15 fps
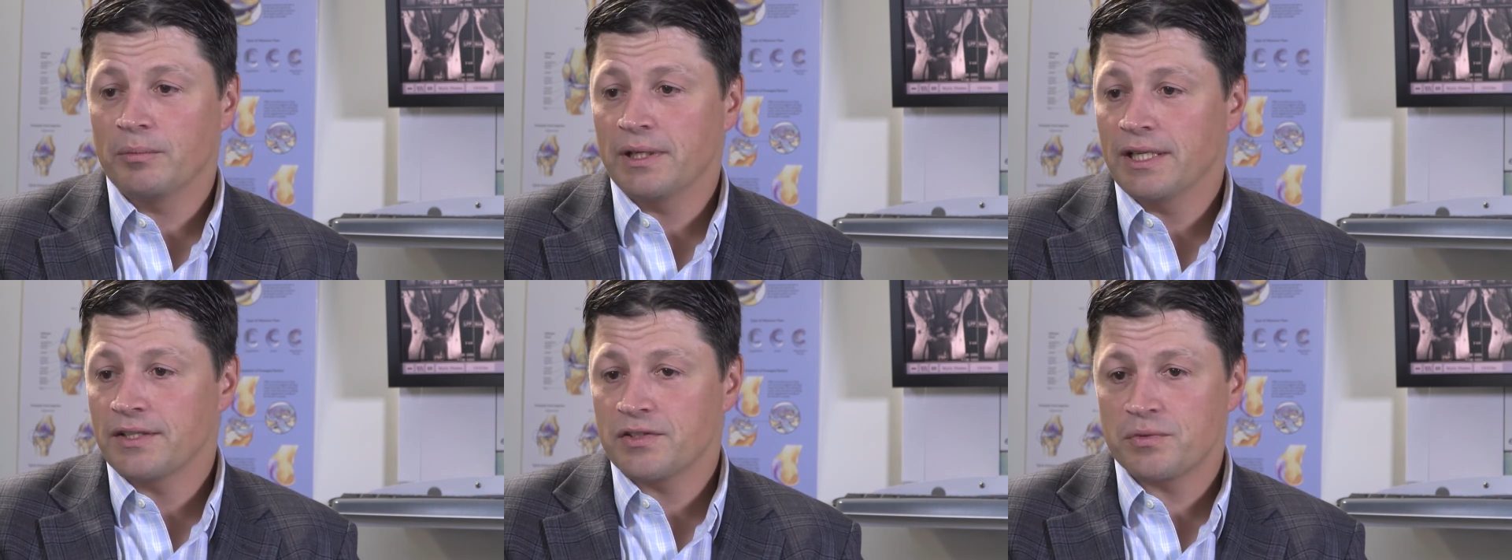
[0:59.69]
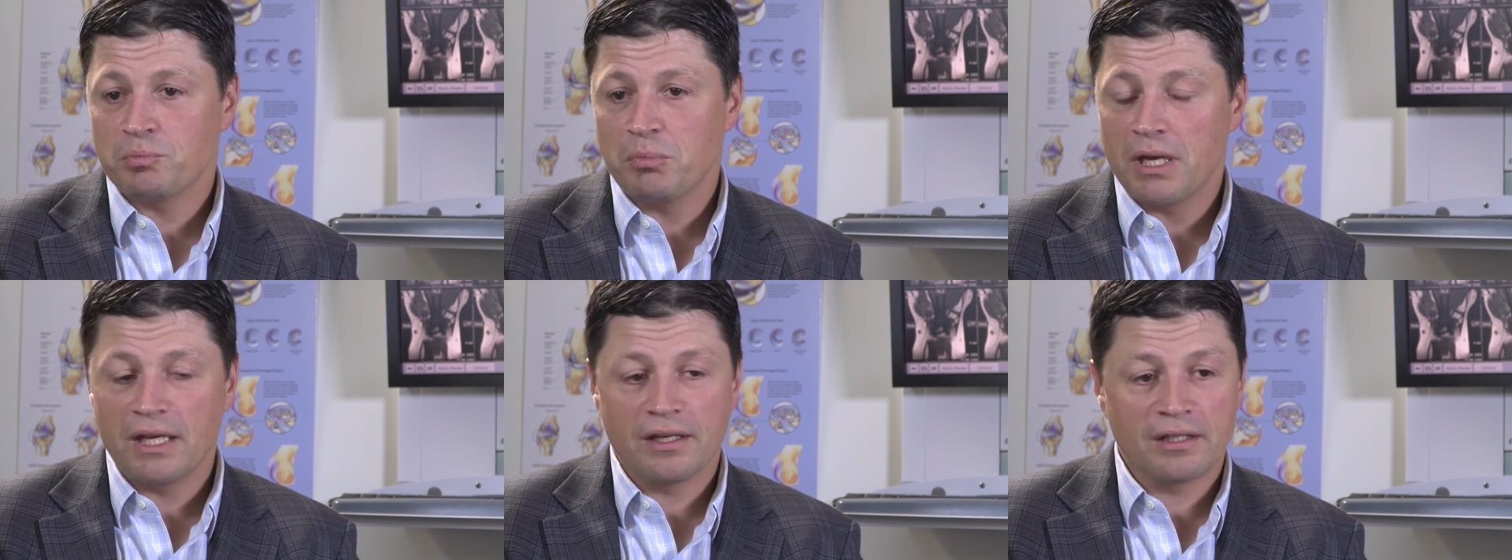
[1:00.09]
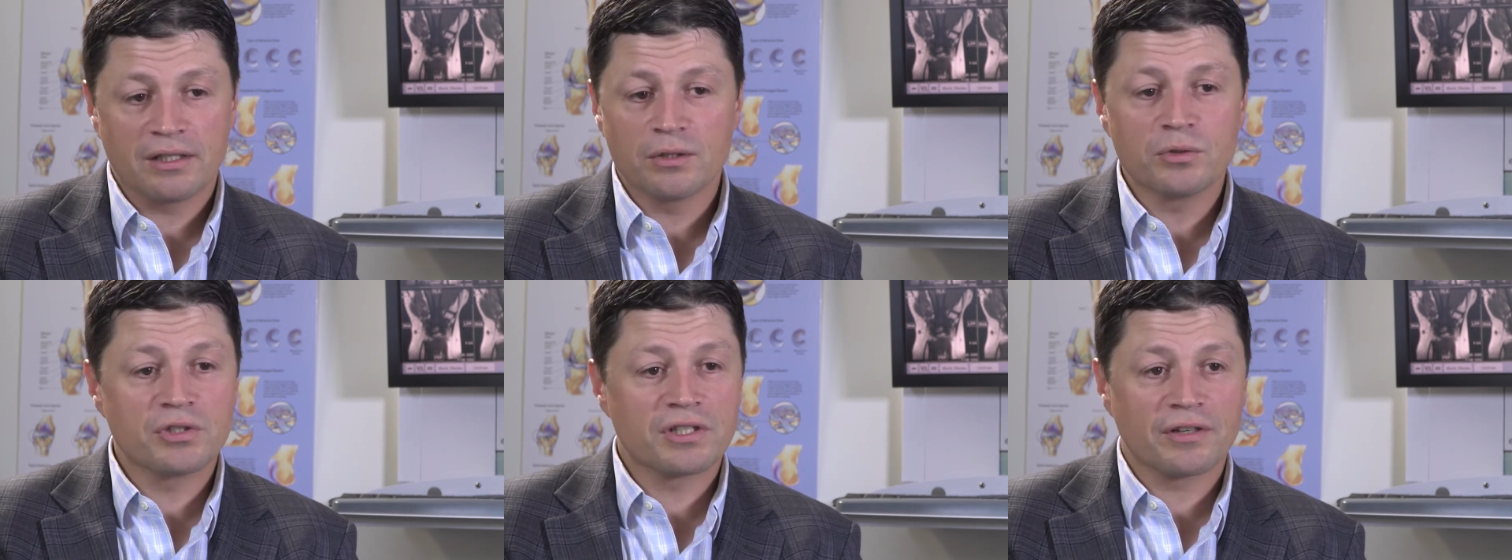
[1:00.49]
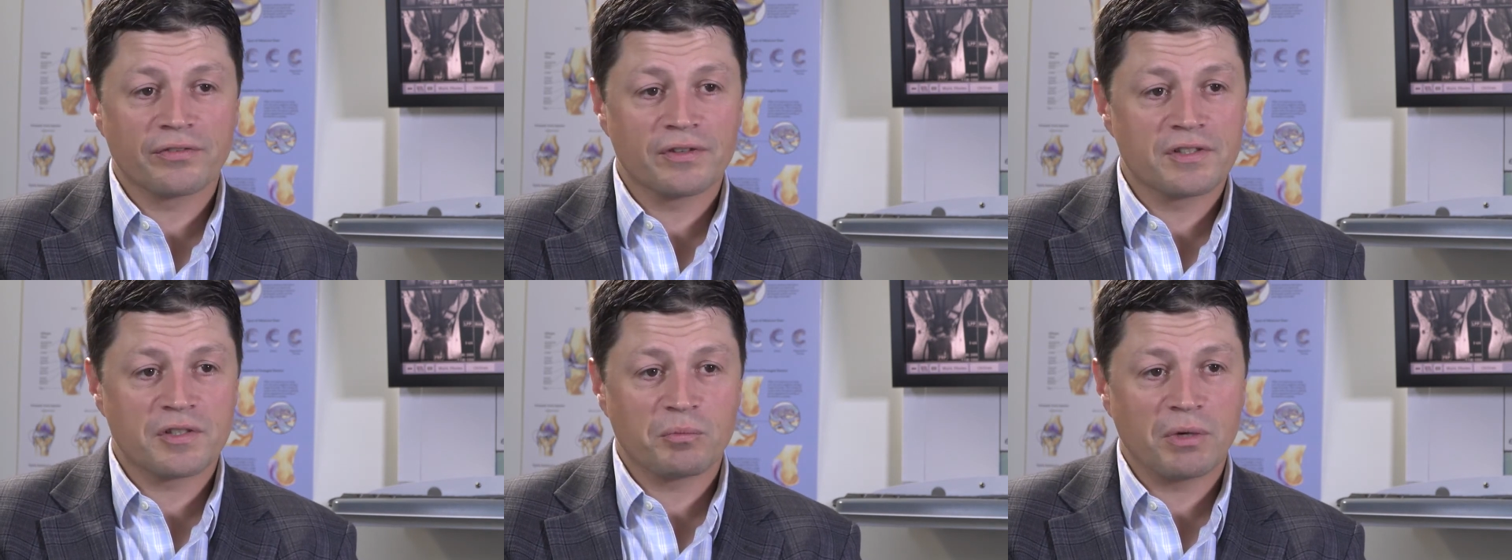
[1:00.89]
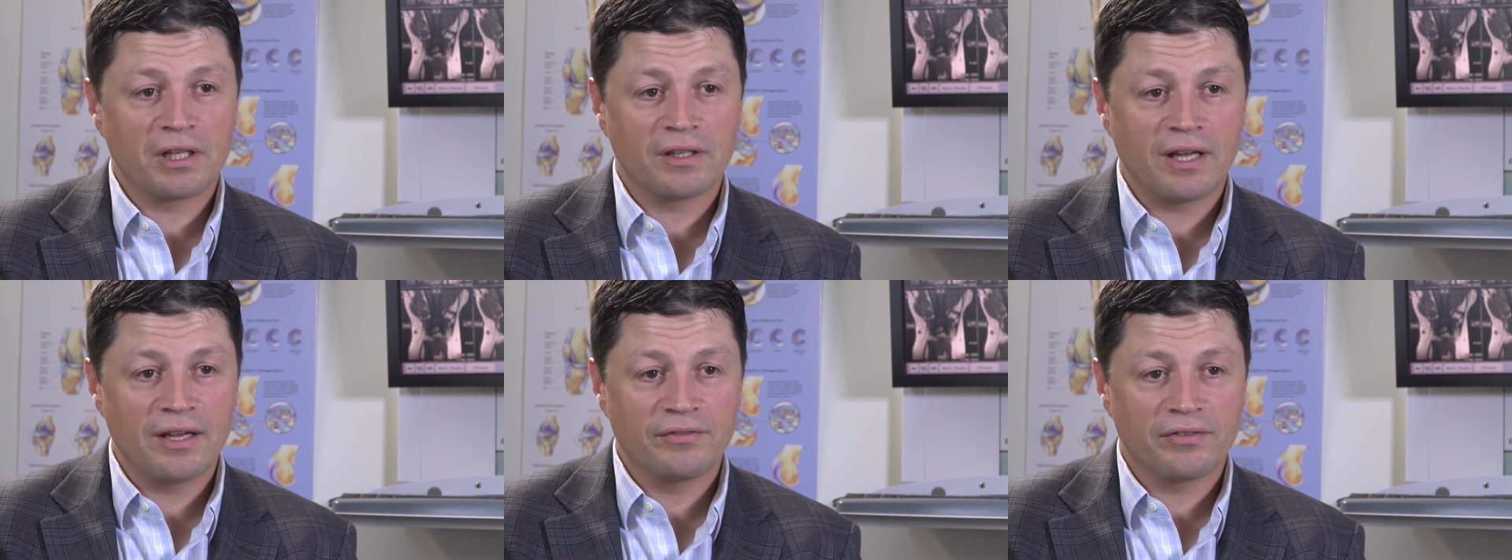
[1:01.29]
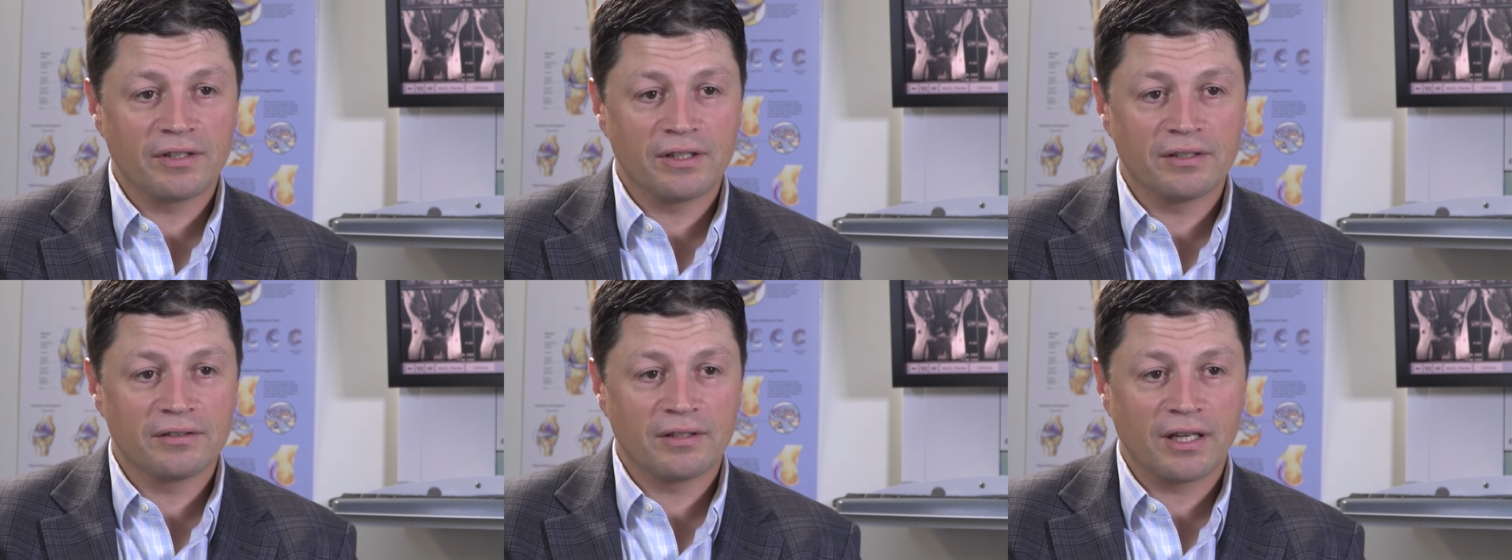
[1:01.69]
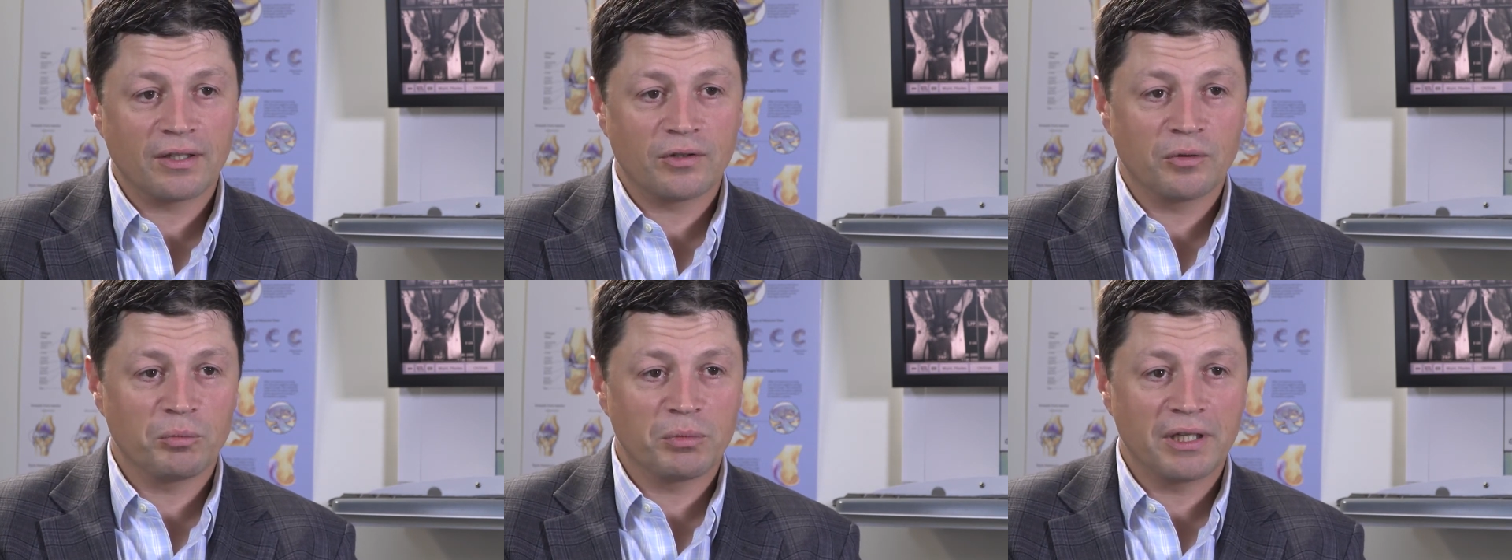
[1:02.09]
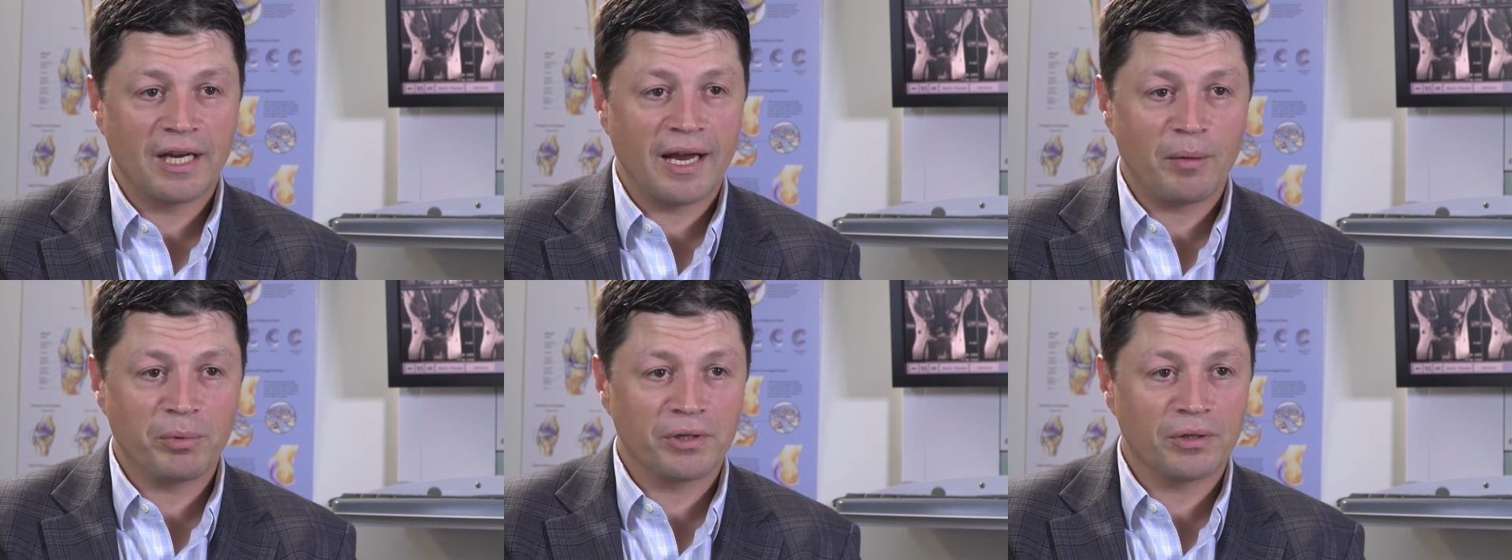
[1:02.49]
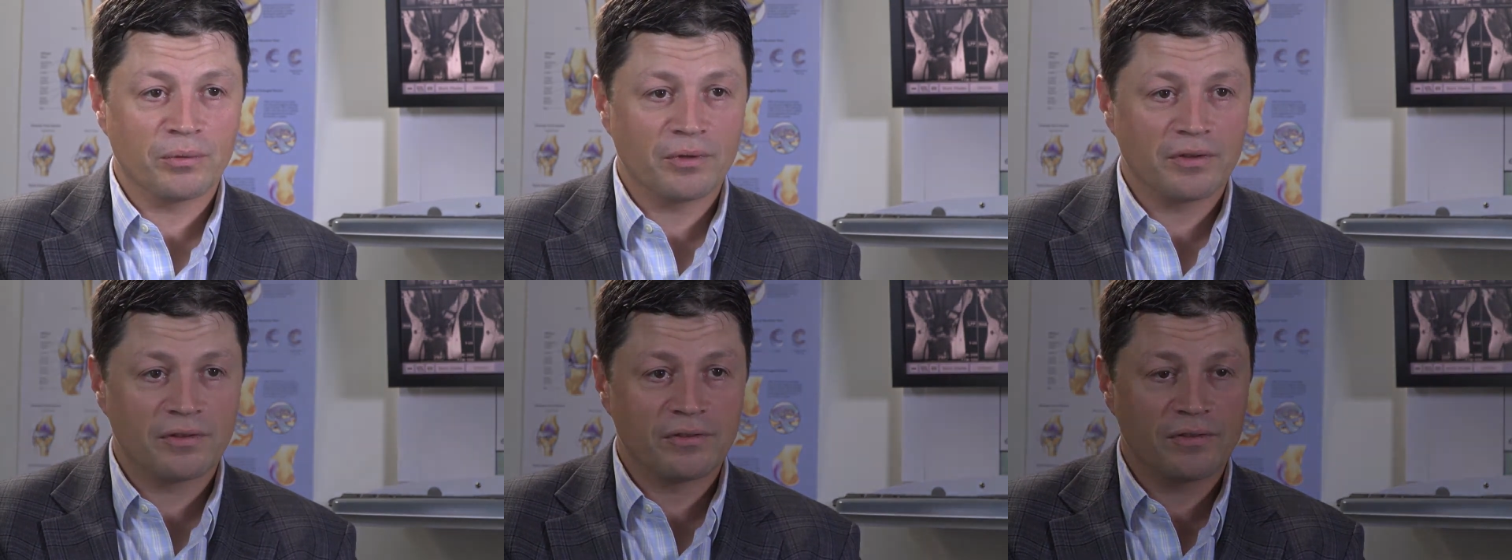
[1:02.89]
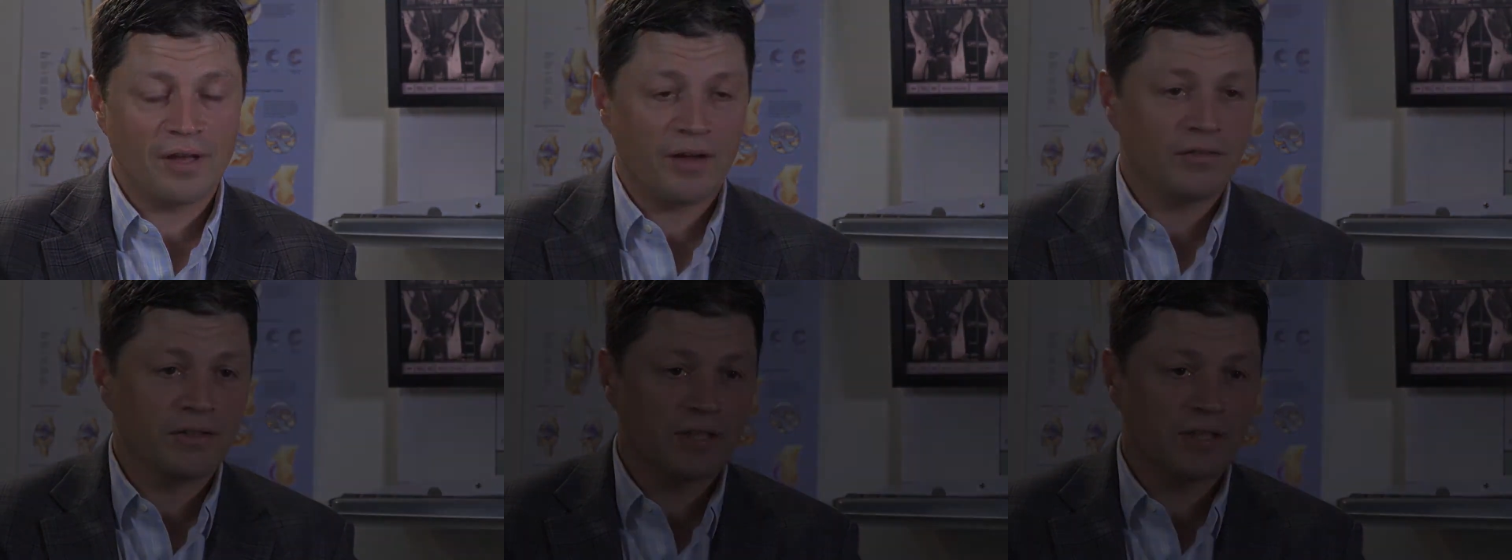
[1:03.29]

It's made a huge difference in my life, and I couldn't be happier with having